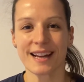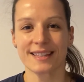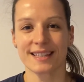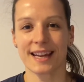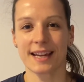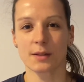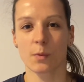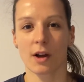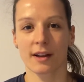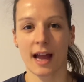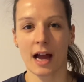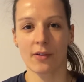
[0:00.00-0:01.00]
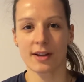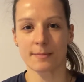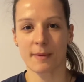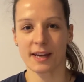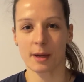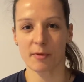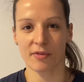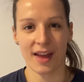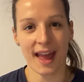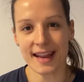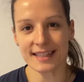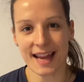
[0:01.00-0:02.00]
Today's workout is made up of
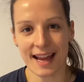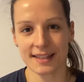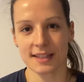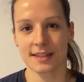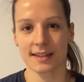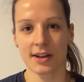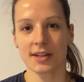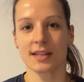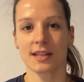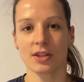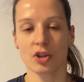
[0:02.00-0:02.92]
8 exercises.